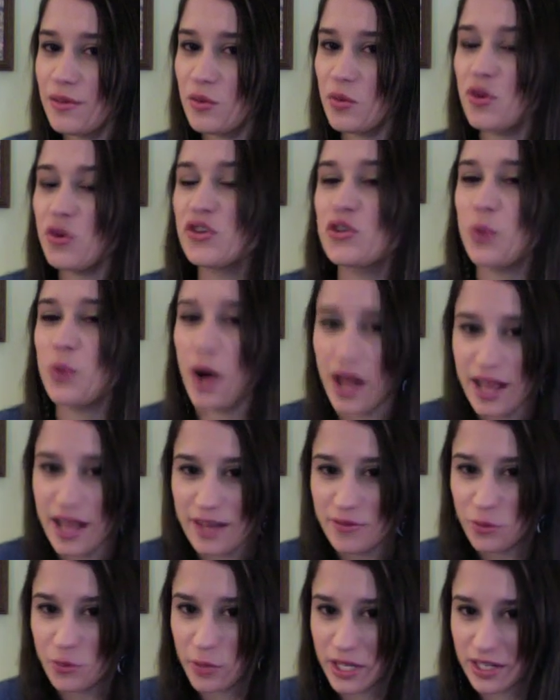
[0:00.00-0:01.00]
Or do I
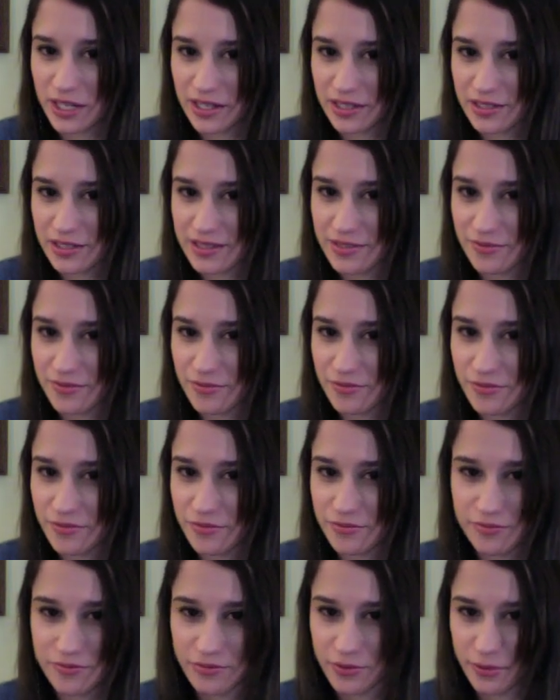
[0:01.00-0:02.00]
have a weakness
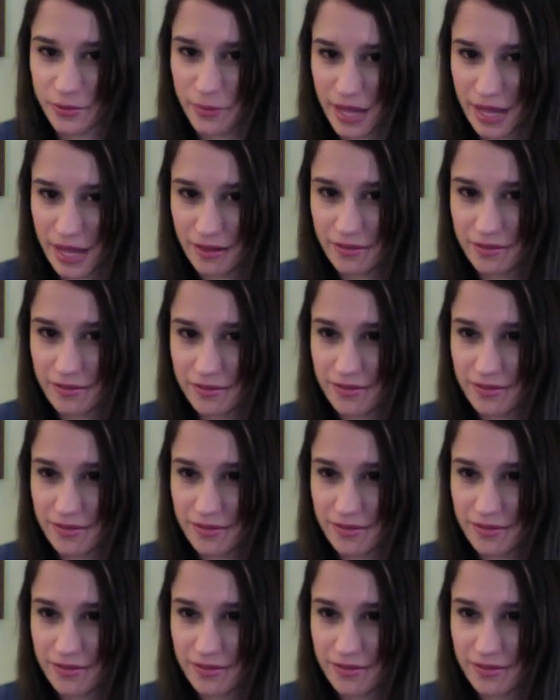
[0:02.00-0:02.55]
for men?